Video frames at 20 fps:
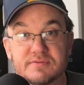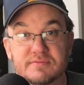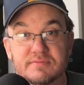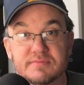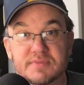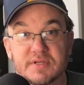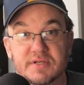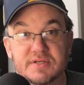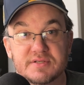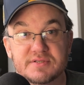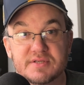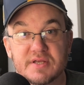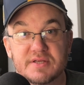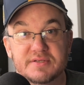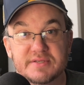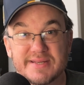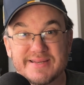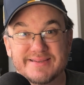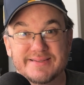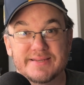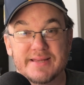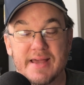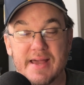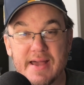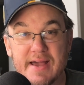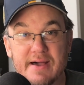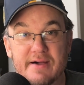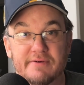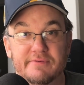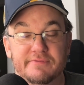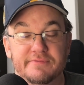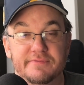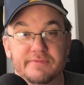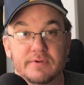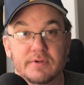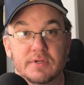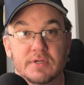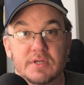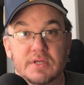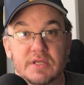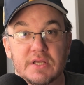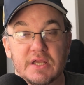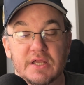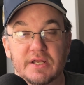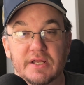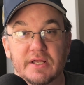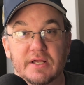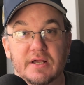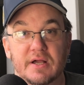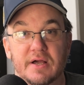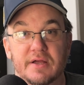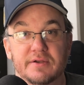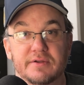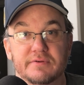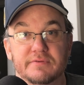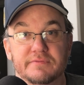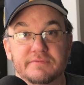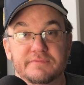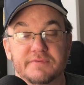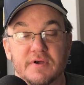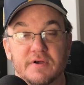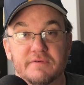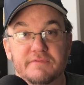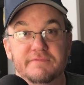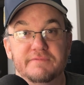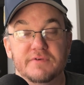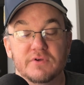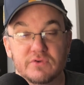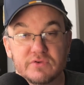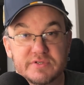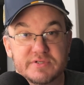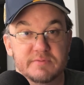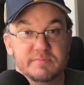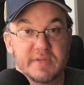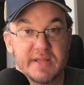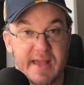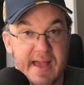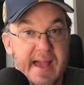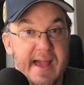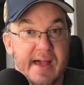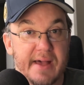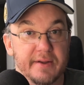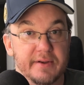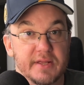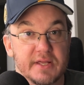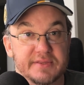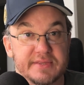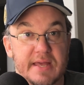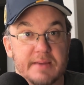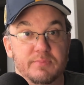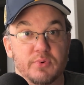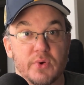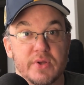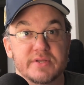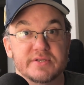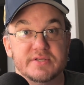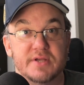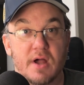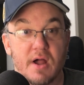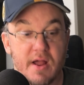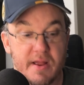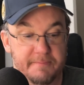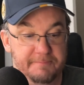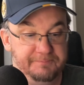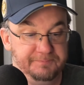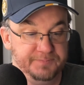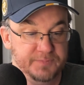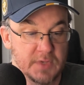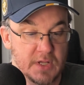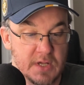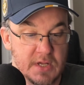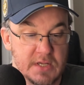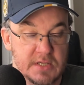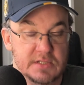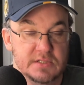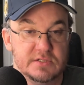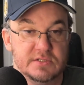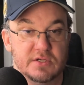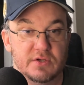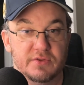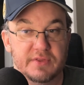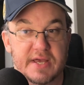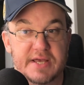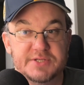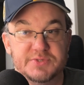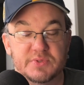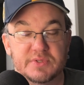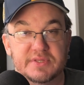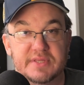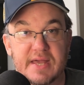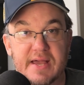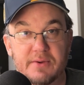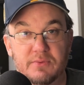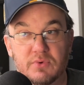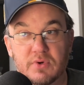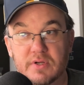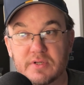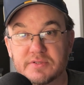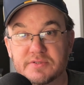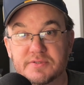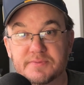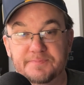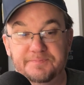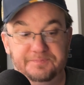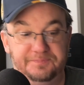because they didn't have any kind of food to be had at that point in time. So that's what that was.